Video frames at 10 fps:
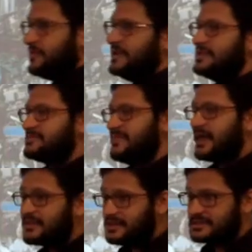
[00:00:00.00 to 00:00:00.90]
to be
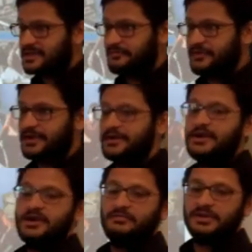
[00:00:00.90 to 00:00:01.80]
dismantled
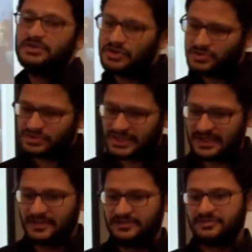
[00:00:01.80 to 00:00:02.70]
somewhere with huge
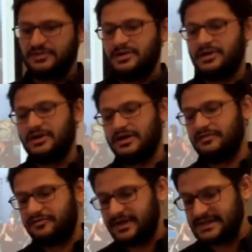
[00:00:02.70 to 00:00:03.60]
health
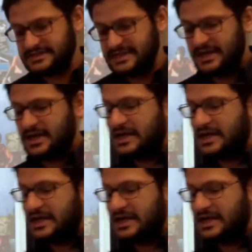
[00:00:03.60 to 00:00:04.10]
effects.